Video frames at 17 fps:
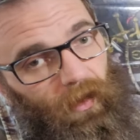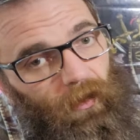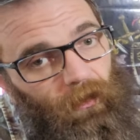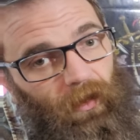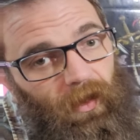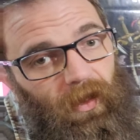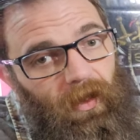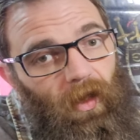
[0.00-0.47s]

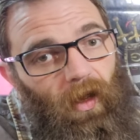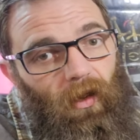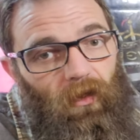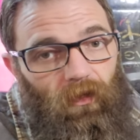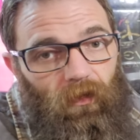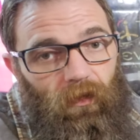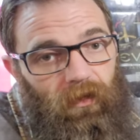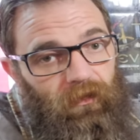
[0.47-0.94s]
We
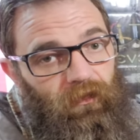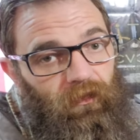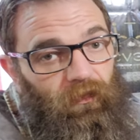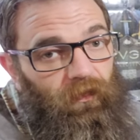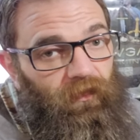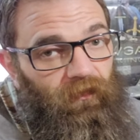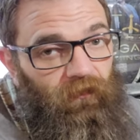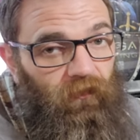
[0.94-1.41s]
are going to
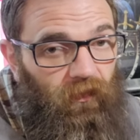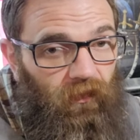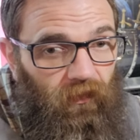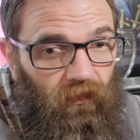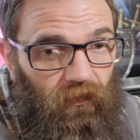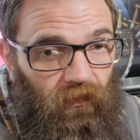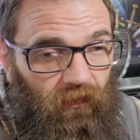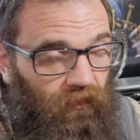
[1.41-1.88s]

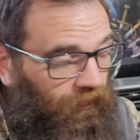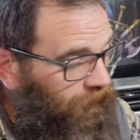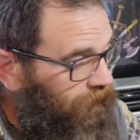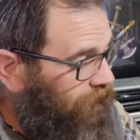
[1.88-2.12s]
review